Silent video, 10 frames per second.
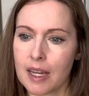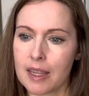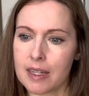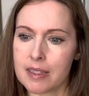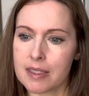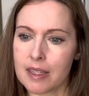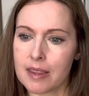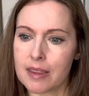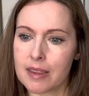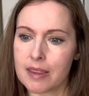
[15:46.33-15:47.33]
And there's a
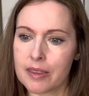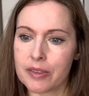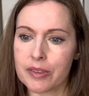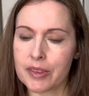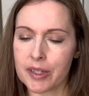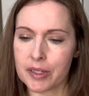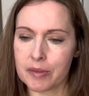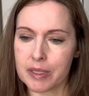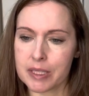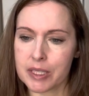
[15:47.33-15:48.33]
3rd
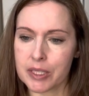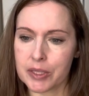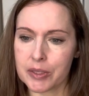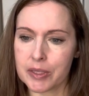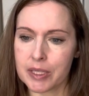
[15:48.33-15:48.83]
one too.